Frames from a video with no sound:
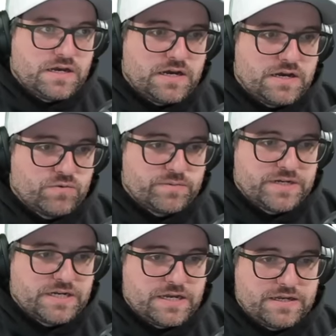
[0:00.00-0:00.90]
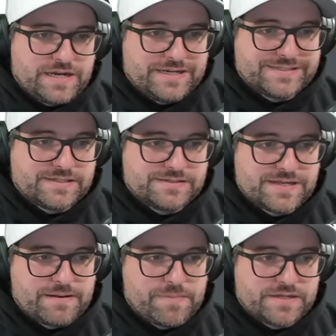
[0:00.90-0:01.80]
uh, would have been a, a nice
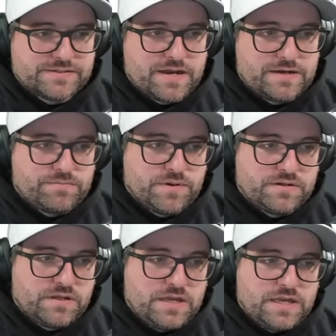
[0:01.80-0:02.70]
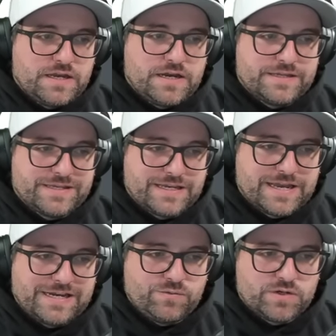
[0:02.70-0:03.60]
side by side. But I think
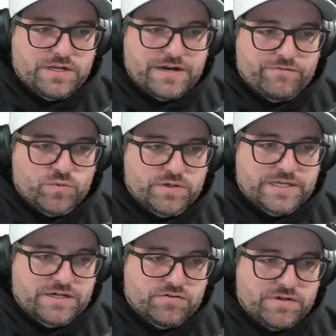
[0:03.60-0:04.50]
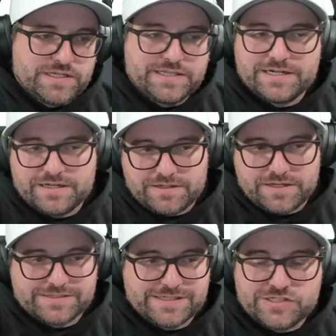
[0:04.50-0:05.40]
anyone and everyone can agree that a,
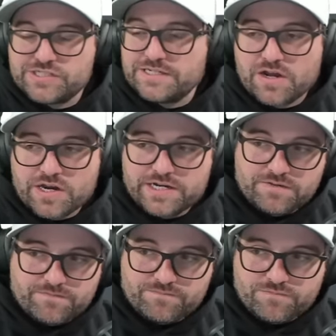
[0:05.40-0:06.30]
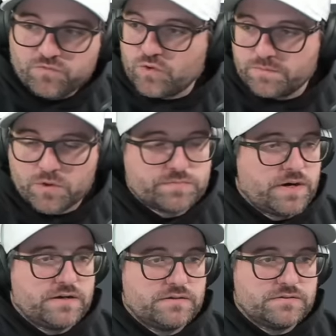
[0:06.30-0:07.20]
a CGC 9, for the most
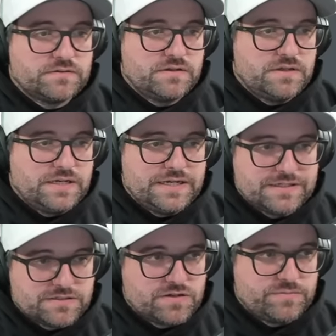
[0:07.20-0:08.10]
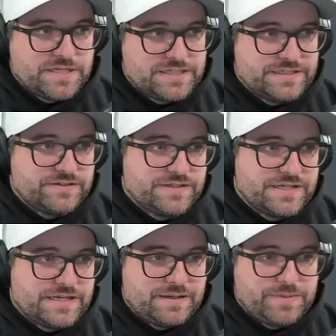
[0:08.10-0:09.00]
part, is going to be cleaner
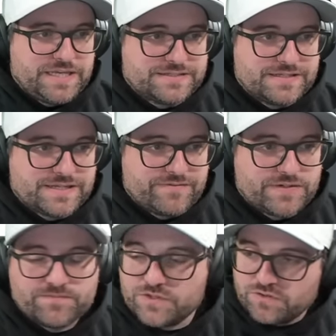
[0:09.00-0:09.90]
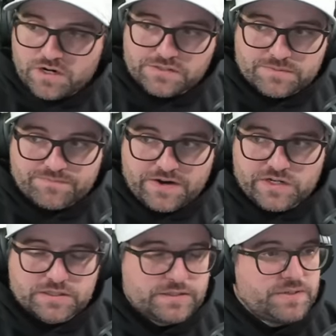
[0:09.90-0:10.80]
than a PSA 7. There are some
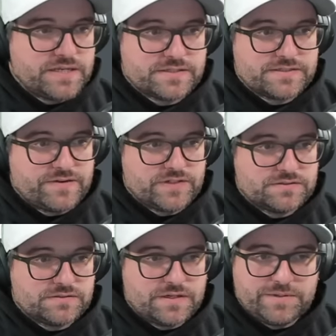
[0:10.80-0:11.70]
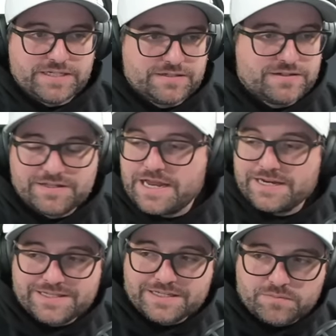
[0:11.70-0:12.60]
very clean PSA 7s. I mean,
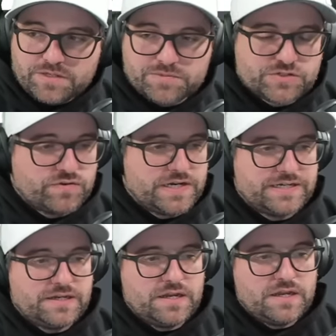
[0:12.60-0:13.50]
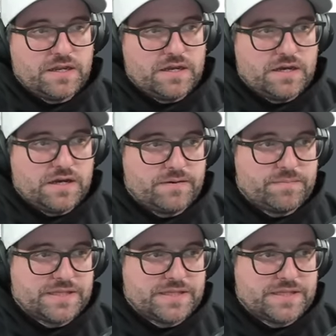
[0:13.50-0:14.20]
anything can be misgraded, um, but